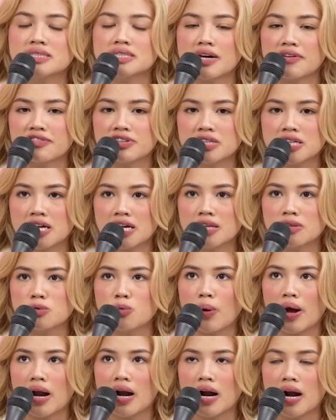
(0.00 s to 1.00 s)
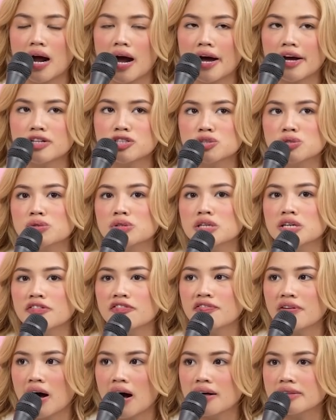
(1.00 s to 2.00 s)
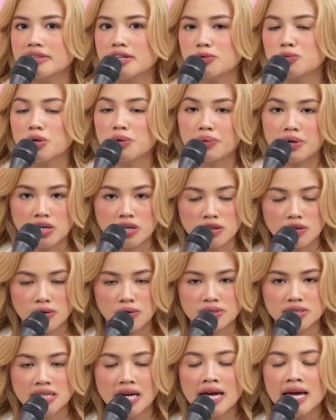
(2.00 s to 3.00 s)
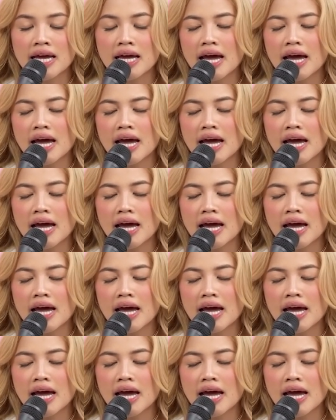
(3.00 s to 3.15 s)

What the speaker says: 17, where I truly felt that we were close.